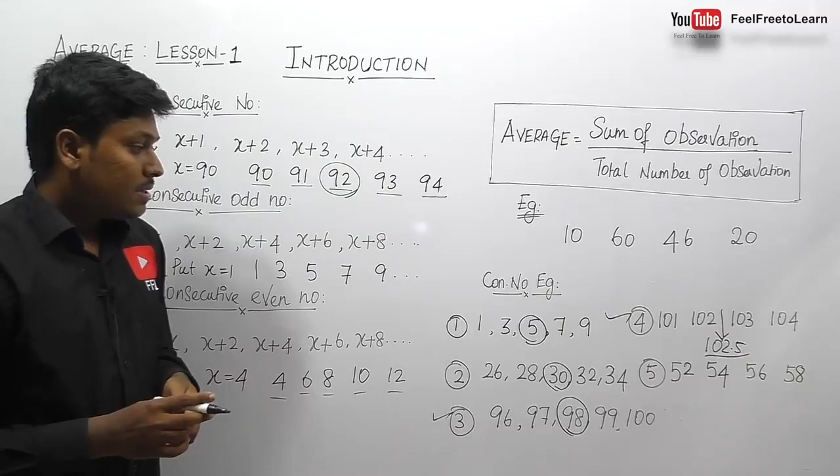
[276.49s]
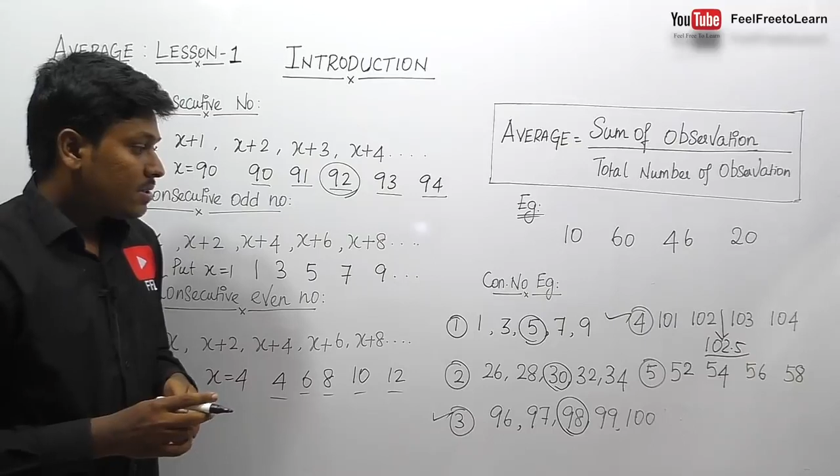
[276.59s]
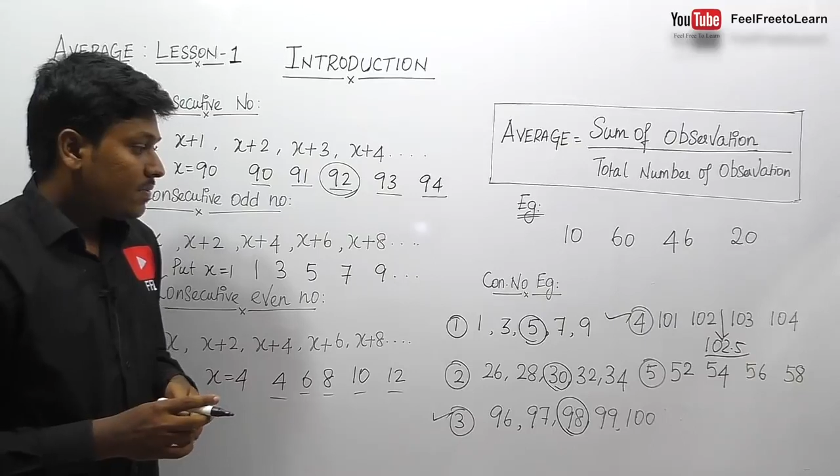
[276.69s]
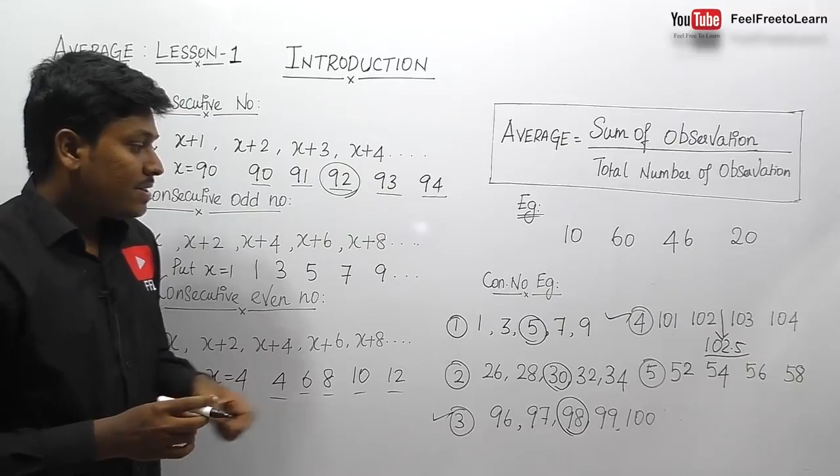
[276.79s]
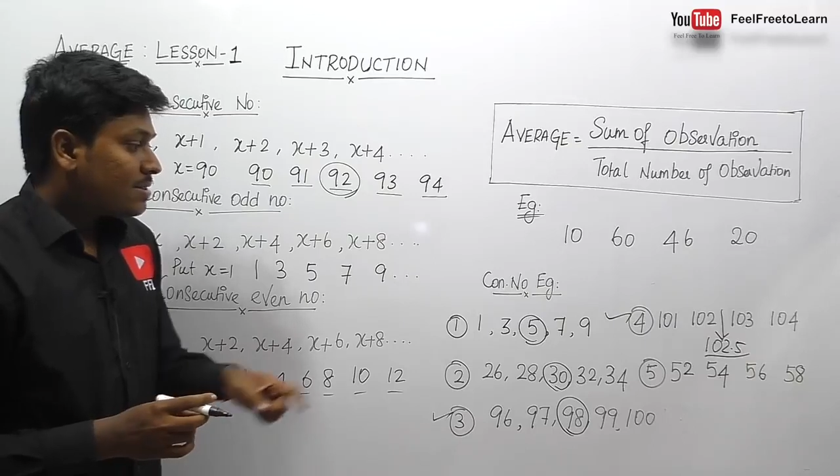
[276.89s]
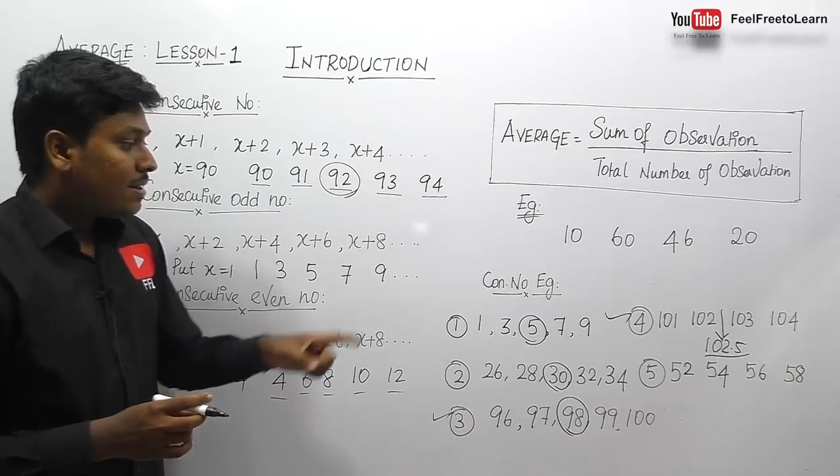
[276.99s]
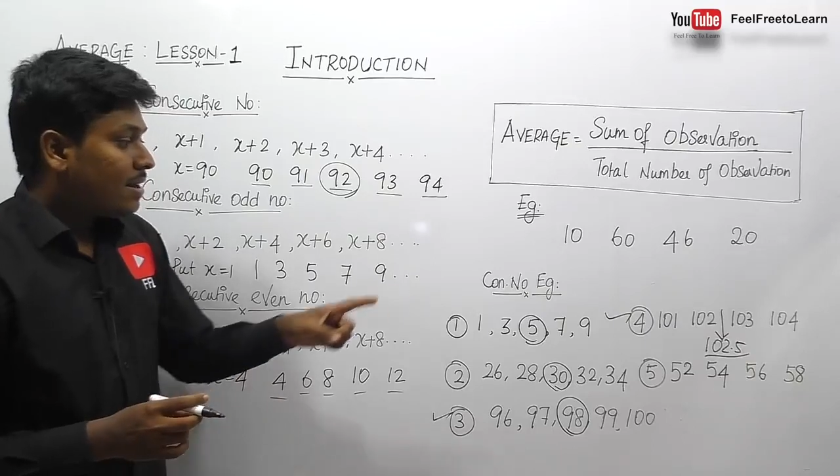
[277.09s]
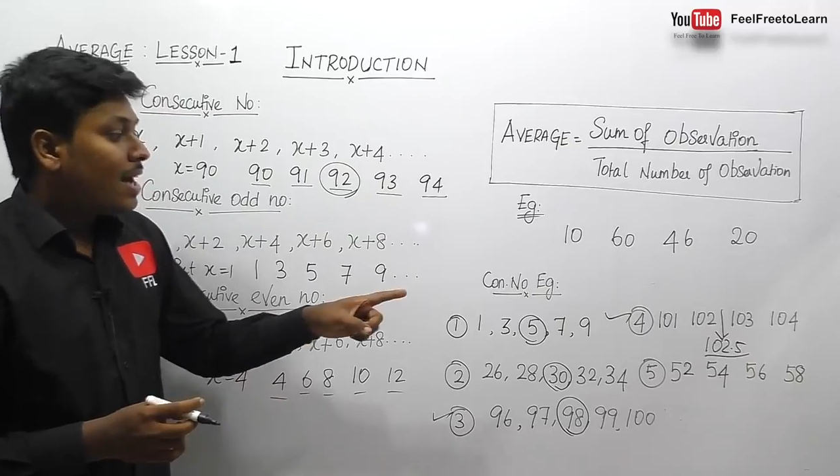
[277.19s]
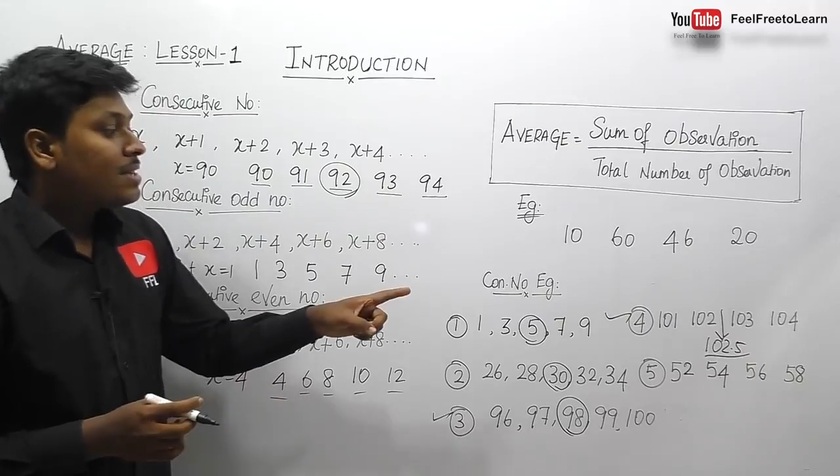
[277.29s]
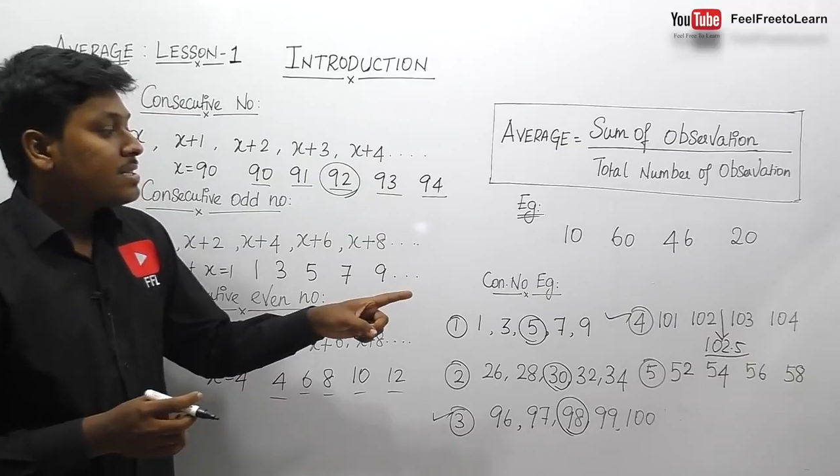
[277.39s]
So friends,
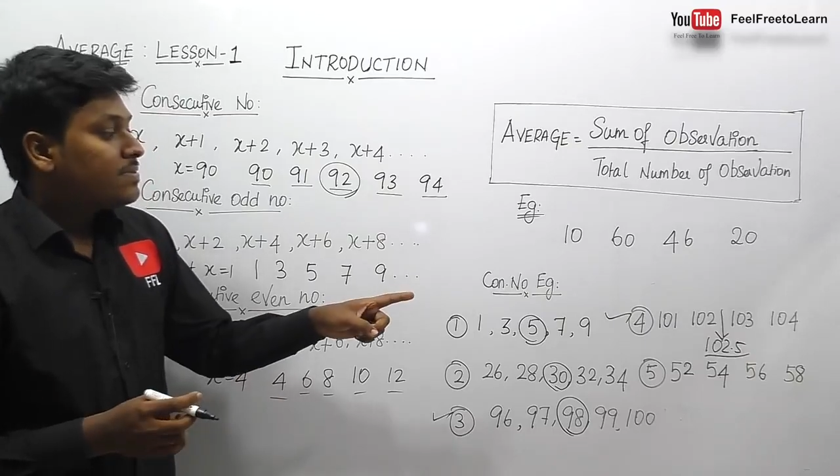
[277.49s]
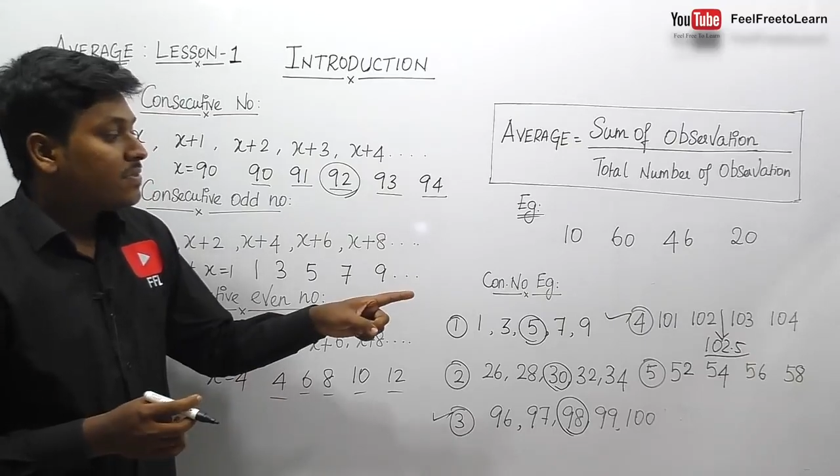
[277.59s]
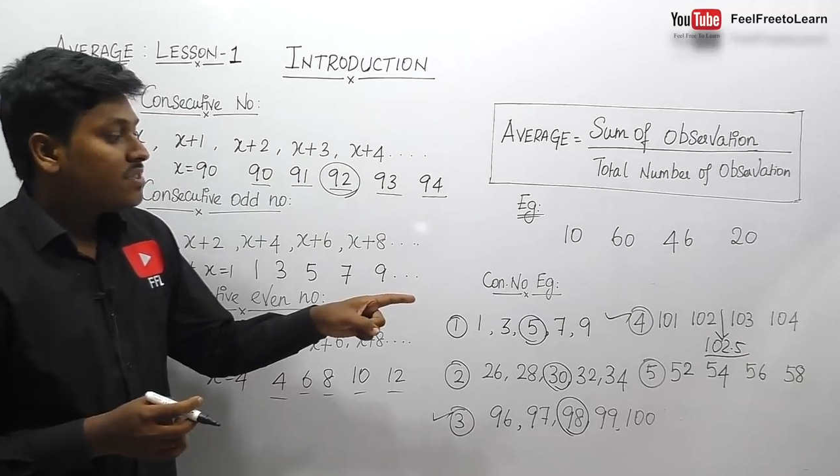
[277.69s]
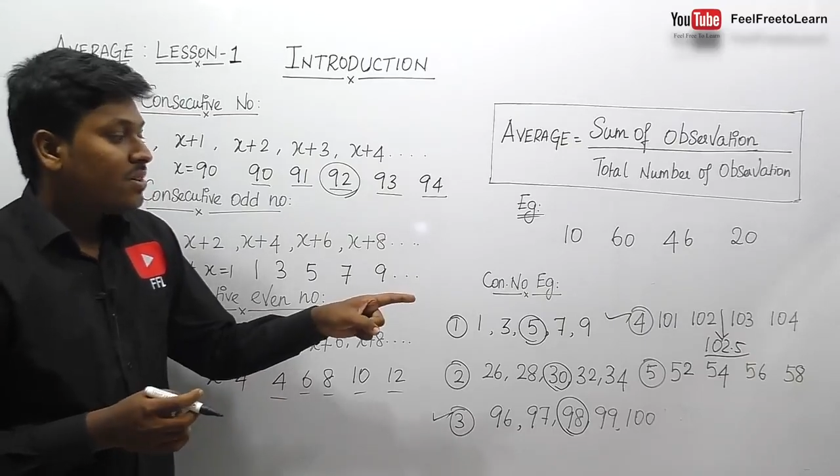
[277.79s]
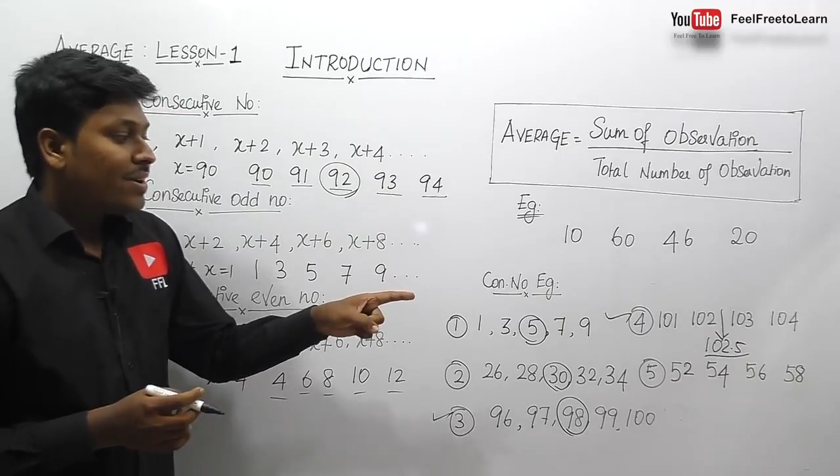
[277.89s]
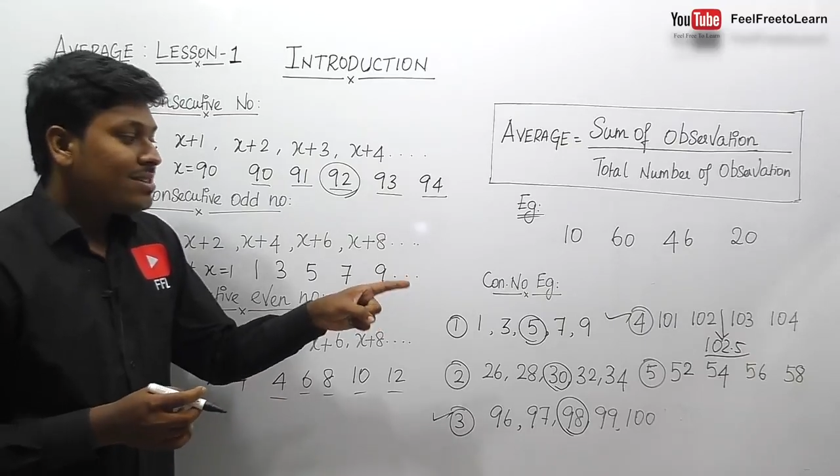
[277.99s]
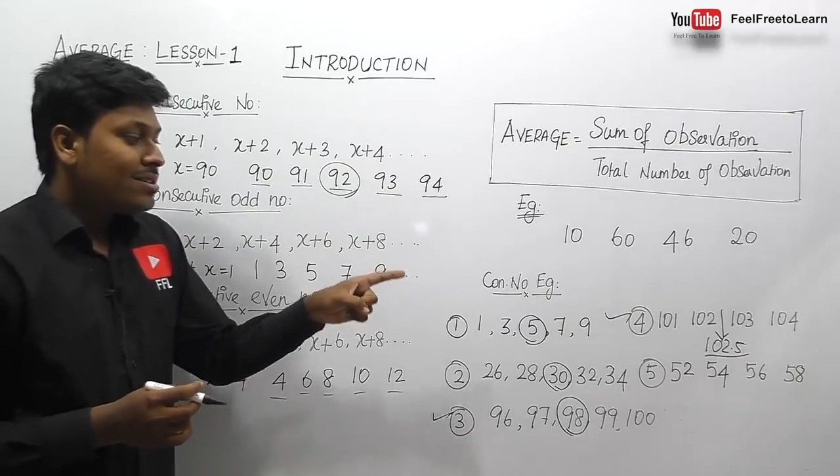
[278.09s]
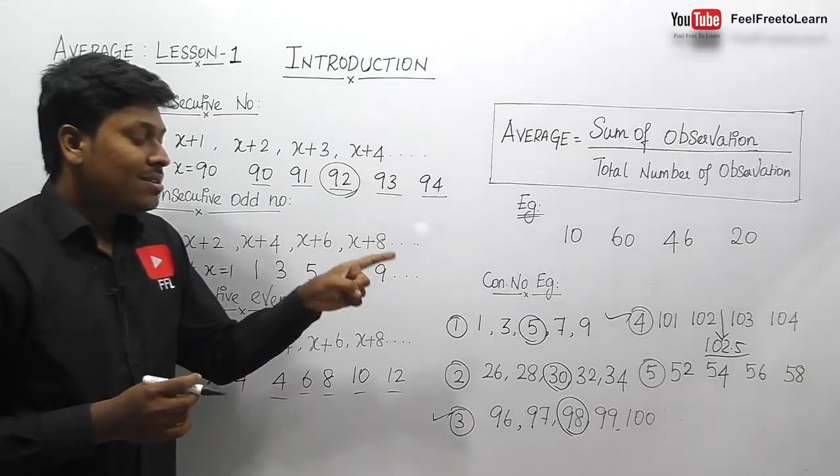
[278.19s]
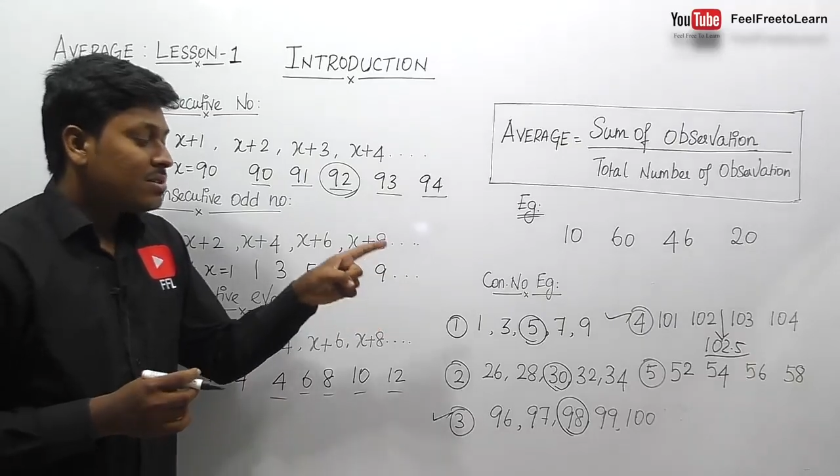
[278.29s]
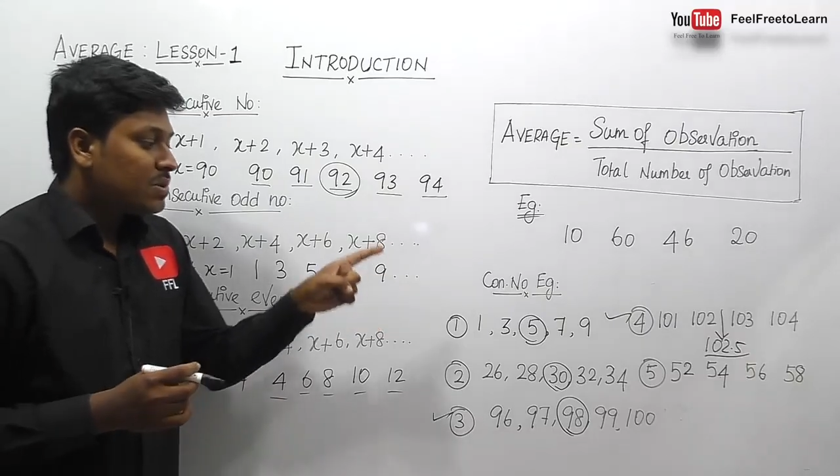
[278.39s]
last fifth question.